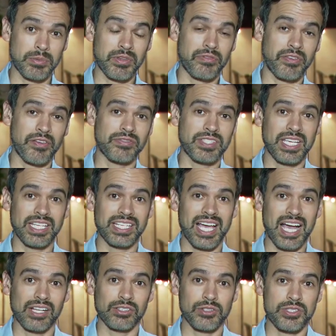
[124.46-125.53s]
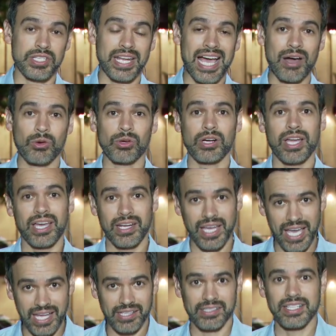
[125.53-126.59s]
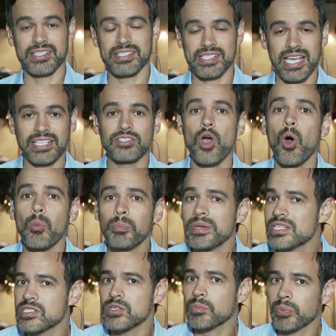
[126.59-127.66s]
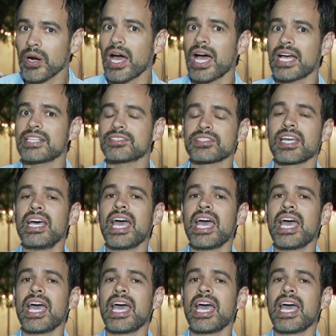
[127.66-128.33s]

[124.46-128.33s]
to $15 an hour. And analysts say don't be surprised